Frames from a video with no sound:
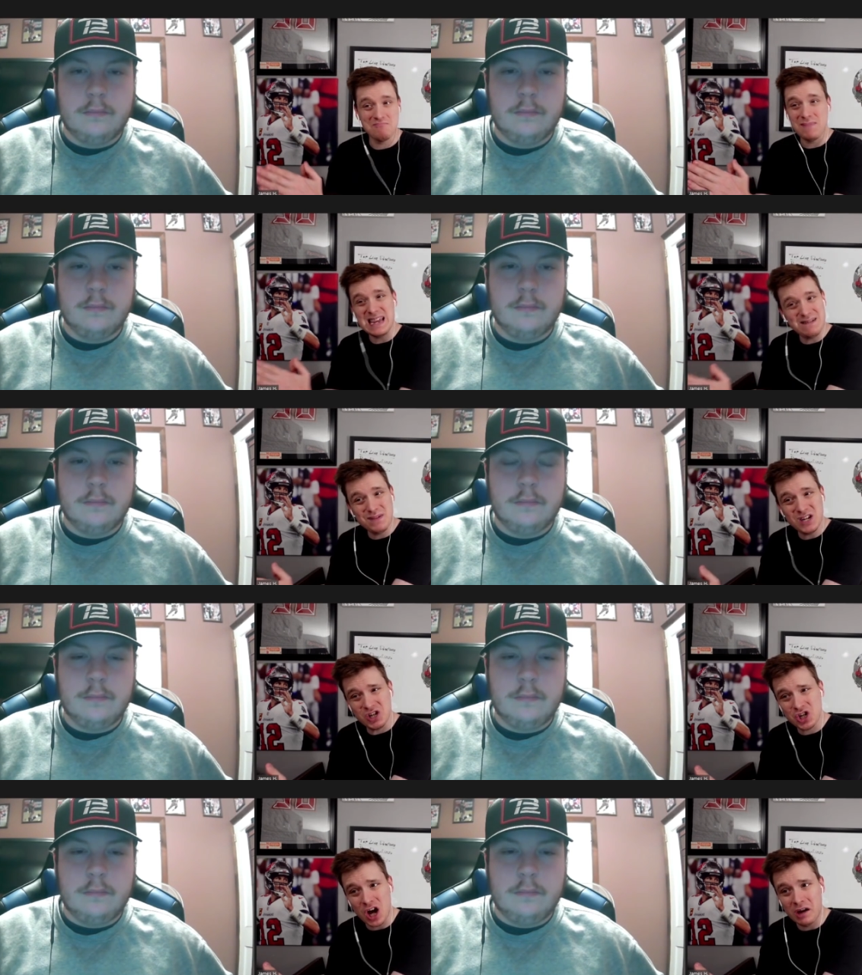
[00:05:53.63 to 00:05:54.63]

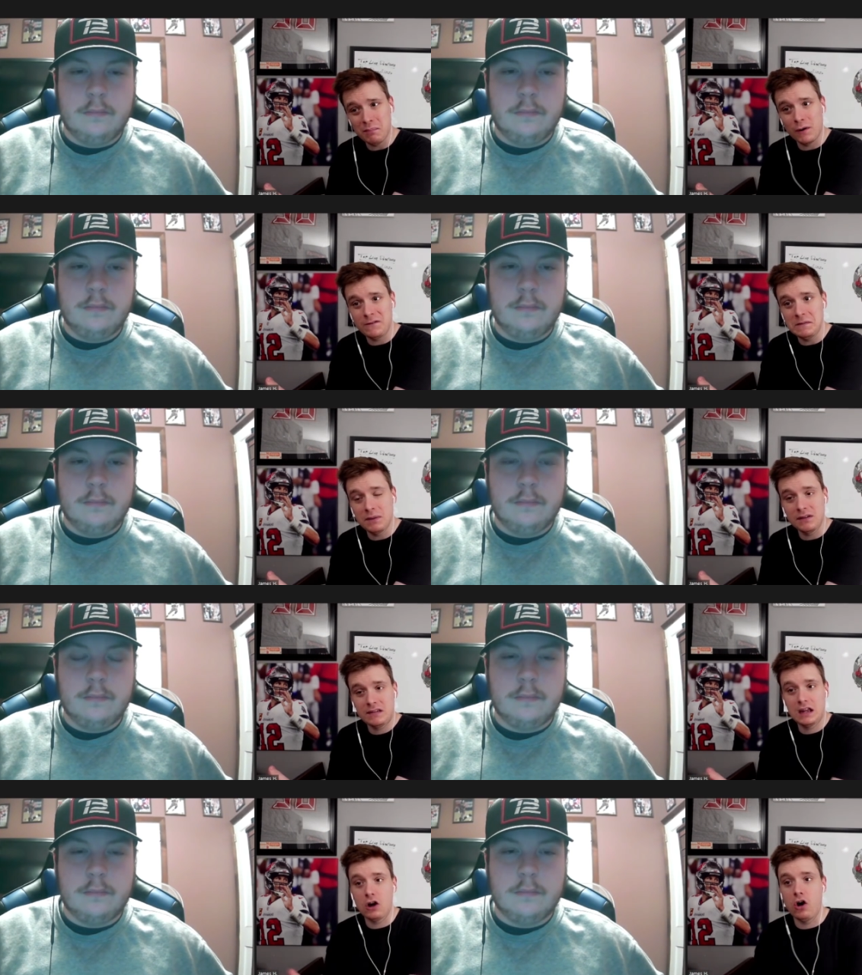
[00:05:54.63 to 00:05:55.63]
Speaker 1: maybe Sean Murphy
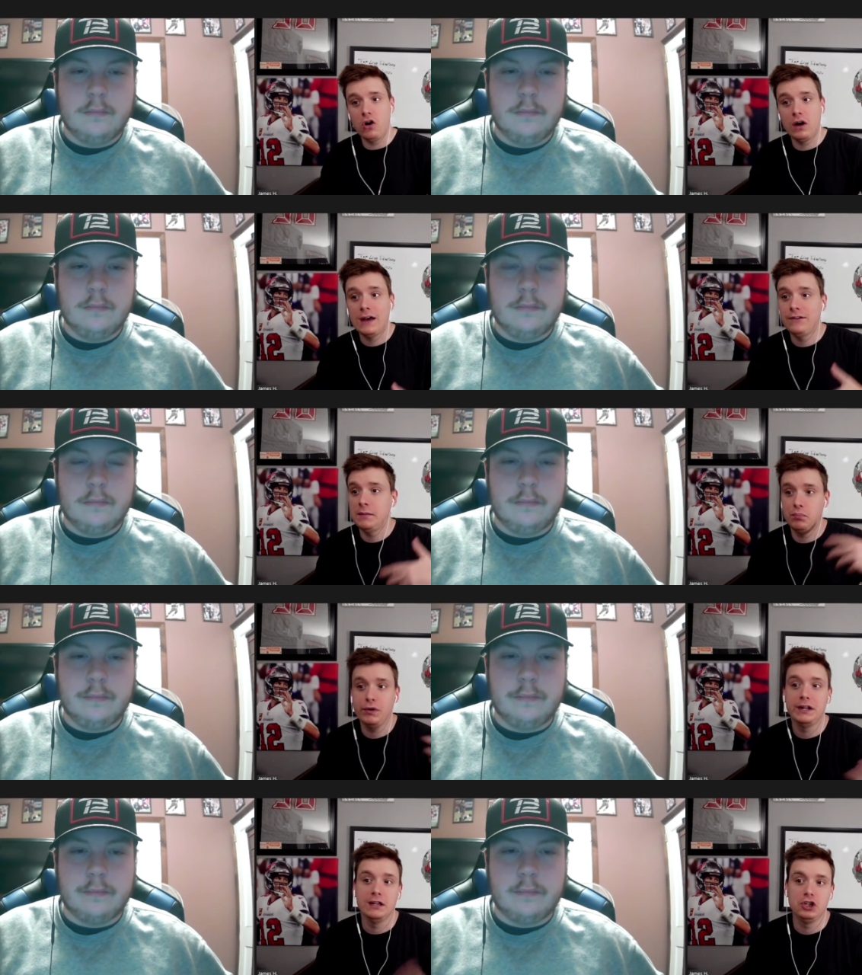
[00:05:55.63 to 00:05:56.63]
Bunting, all have
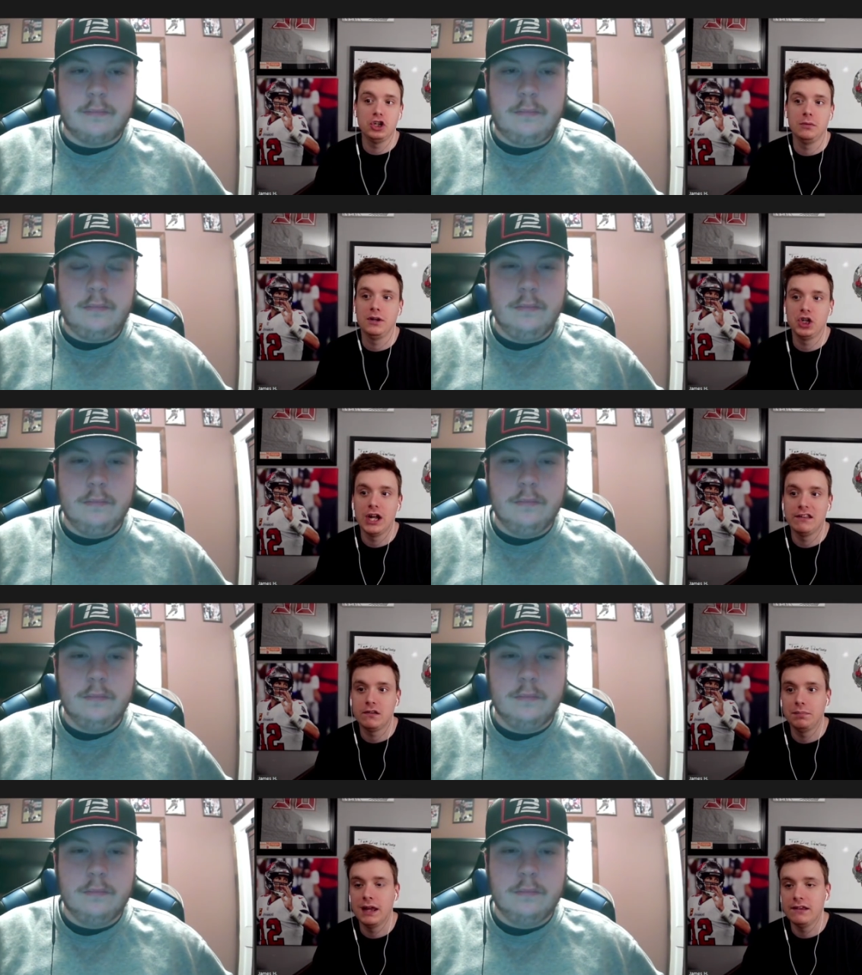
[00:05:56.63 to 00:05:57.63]
a pretty legitimate
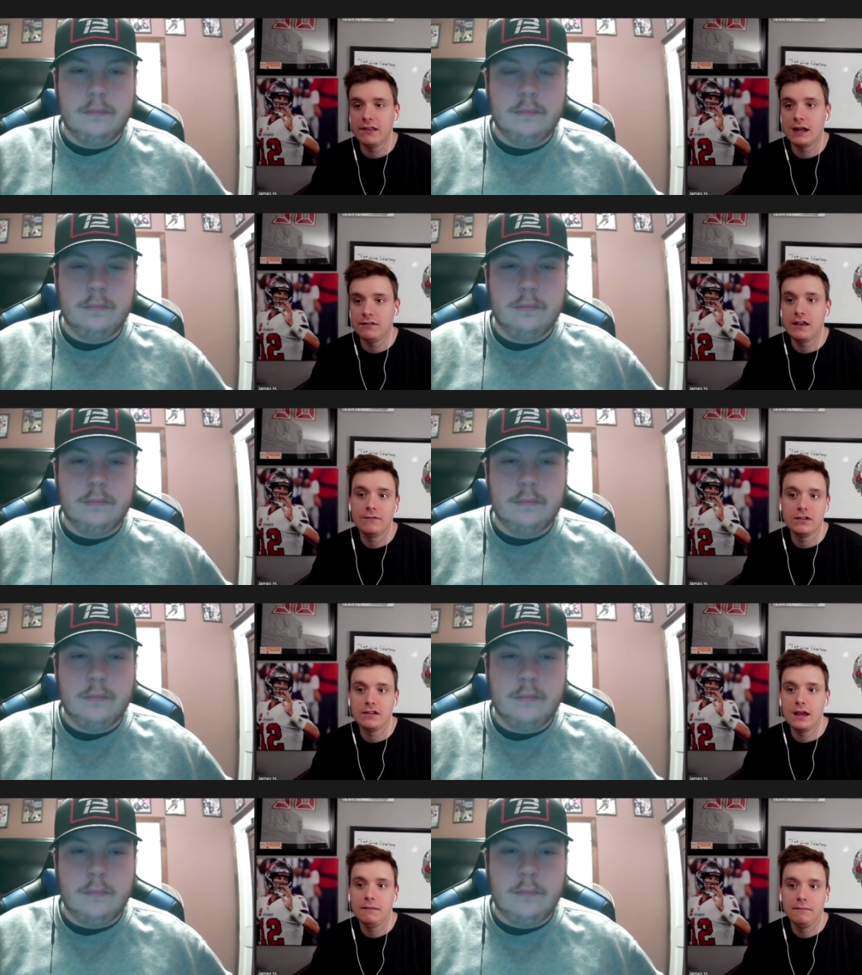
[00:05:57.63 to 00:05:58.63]
chance to play. Is that
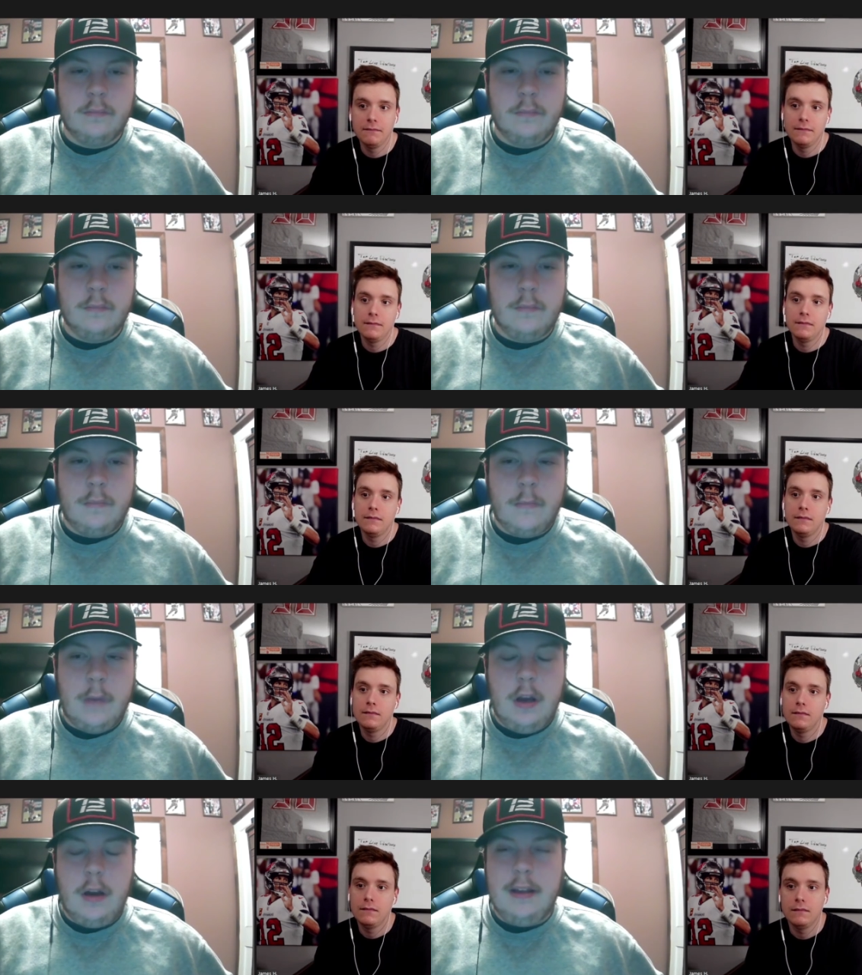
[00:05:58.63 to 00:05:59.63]
safe to say?
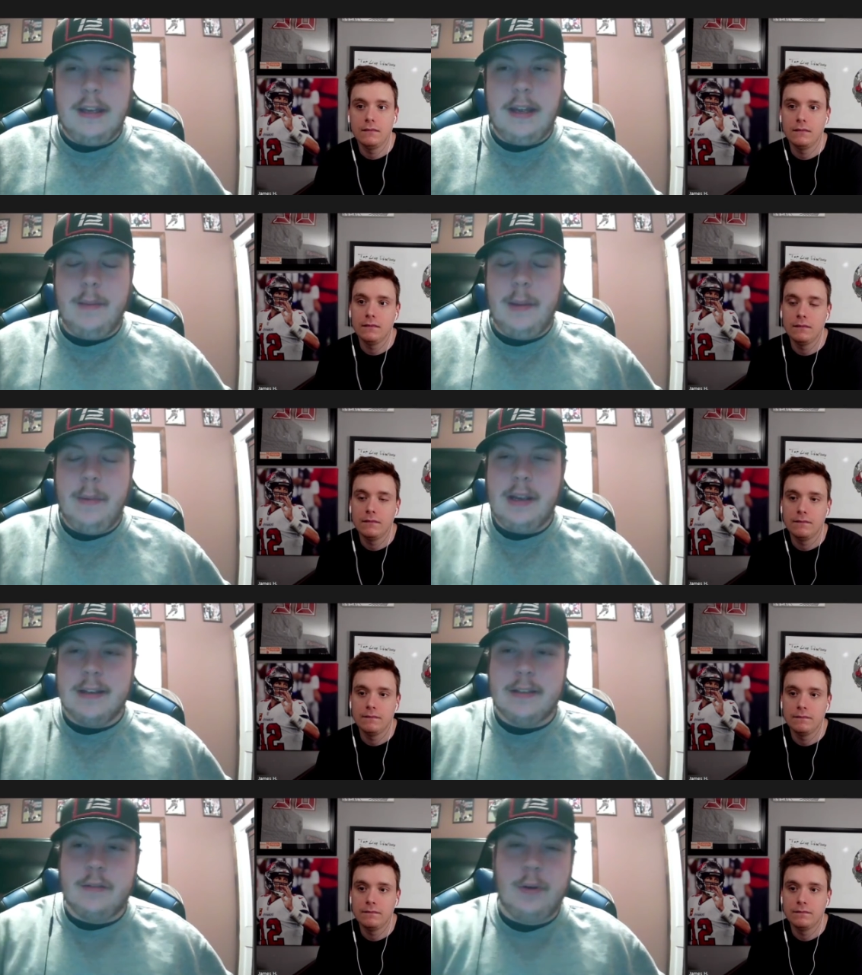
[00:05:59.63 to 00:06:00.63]
Speaker 2: Yeah, maybe a
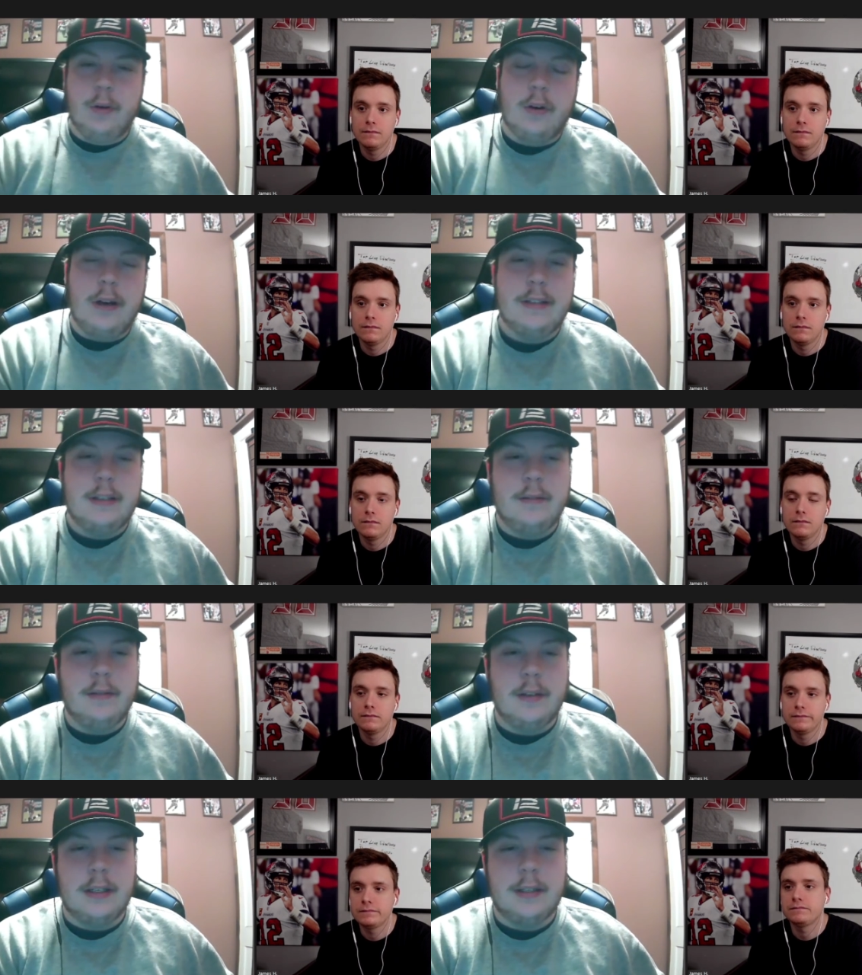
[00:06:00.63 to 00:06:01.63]
guy like Cyril
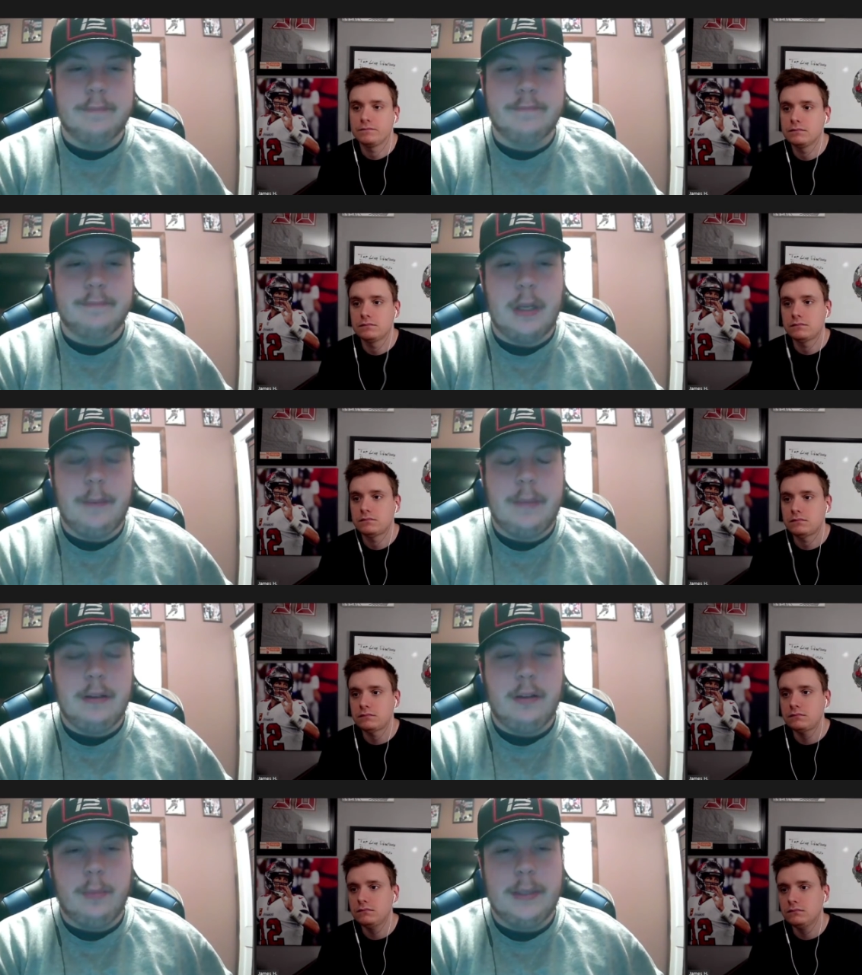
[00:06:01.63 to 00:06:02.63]
Grayson might be
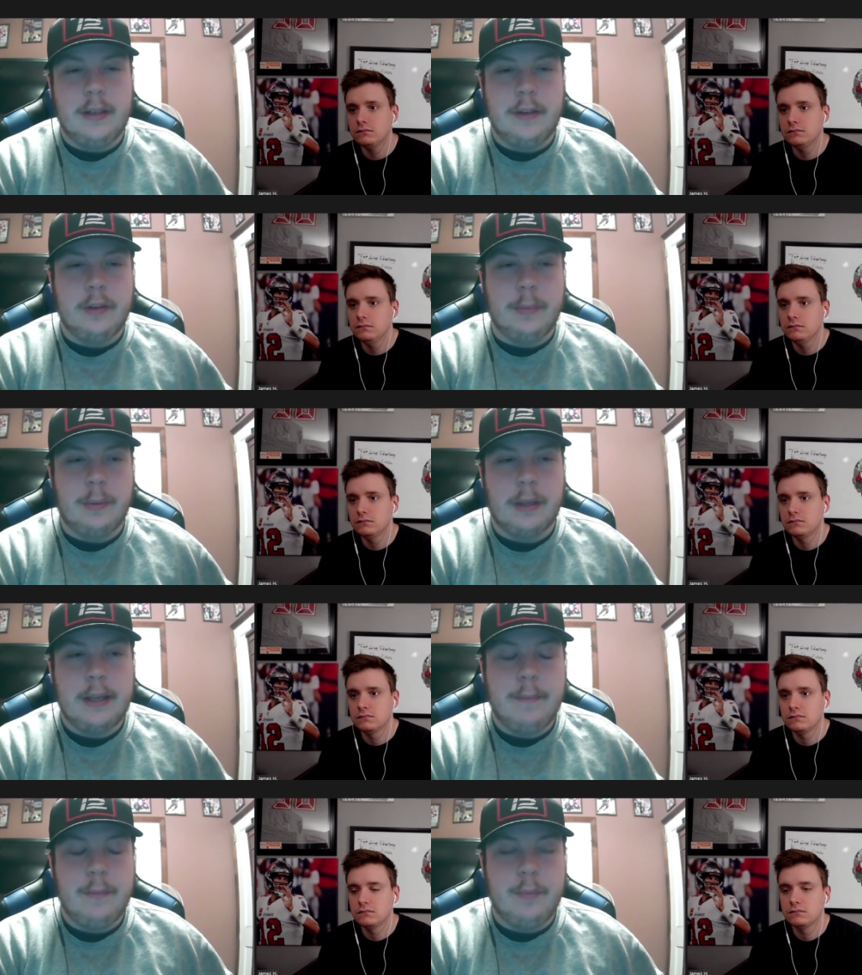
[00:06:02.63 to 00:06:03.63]
a little bit tough to
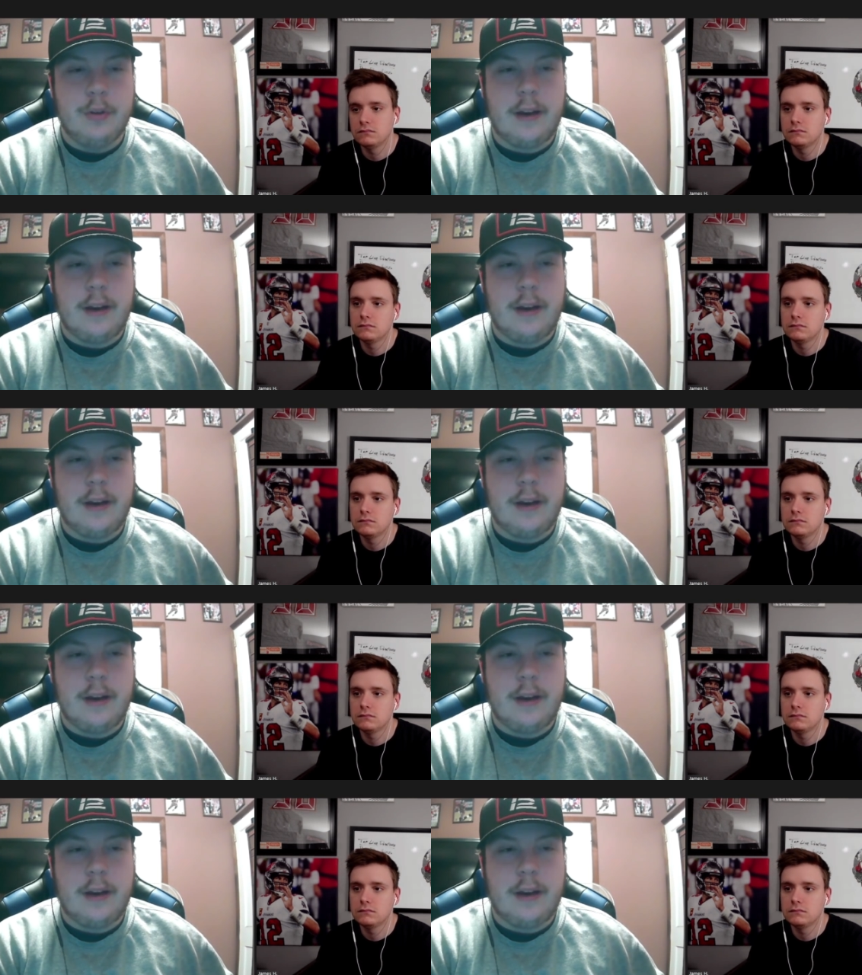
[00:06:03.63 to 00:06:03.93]
play. Bruce